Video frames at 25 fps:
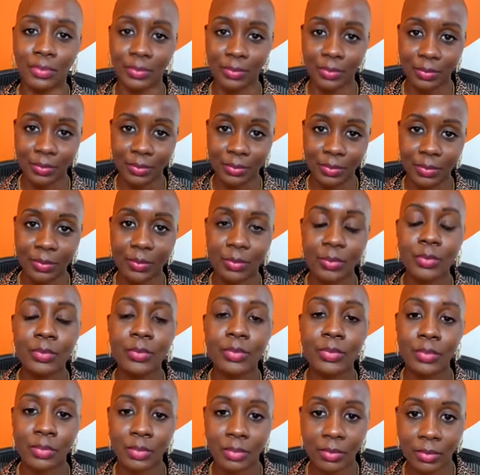
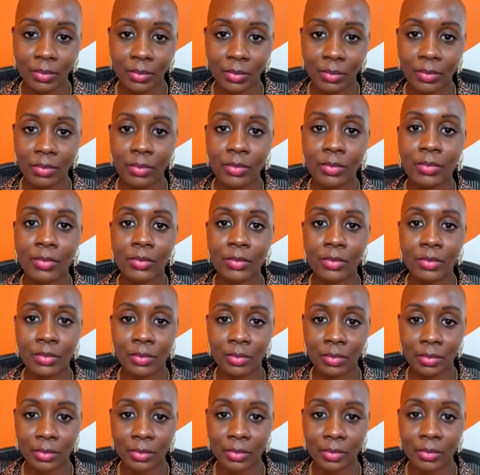
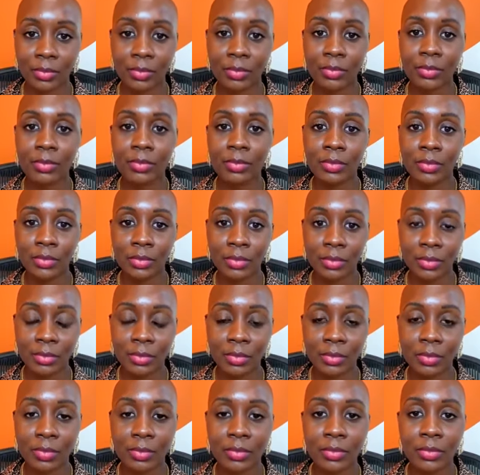
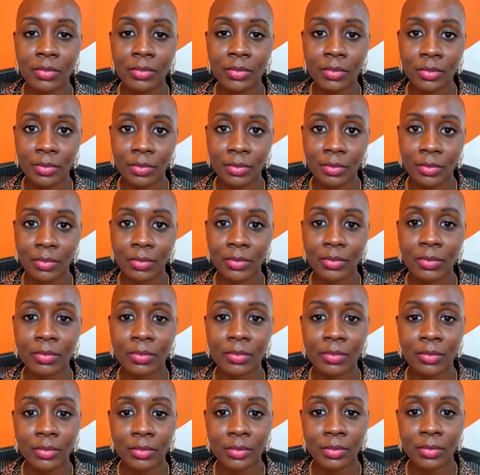
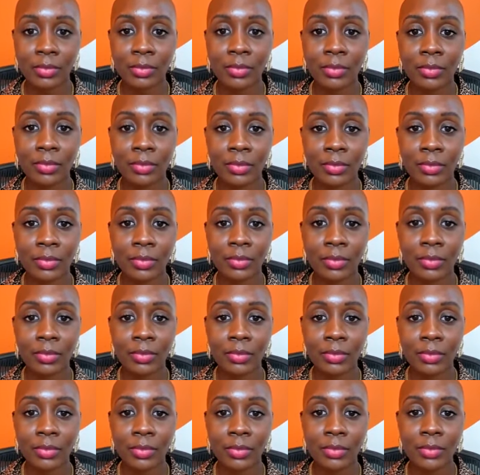
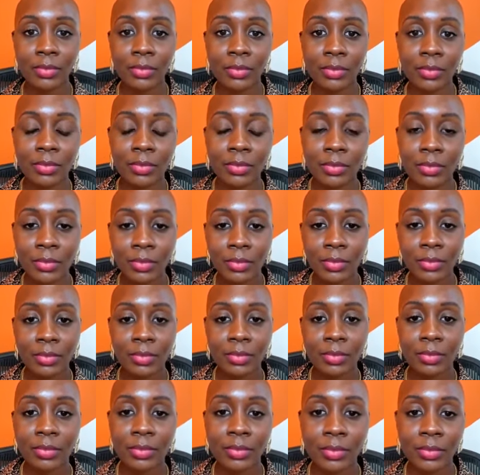
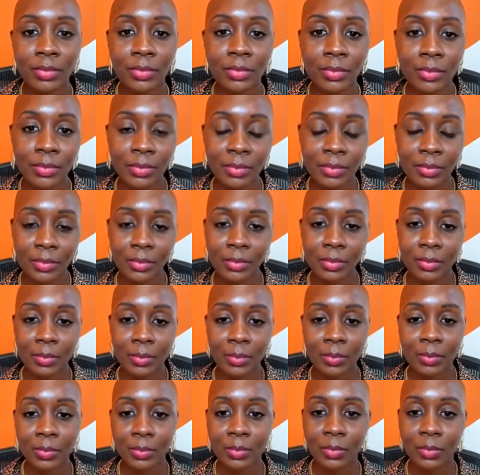(silent)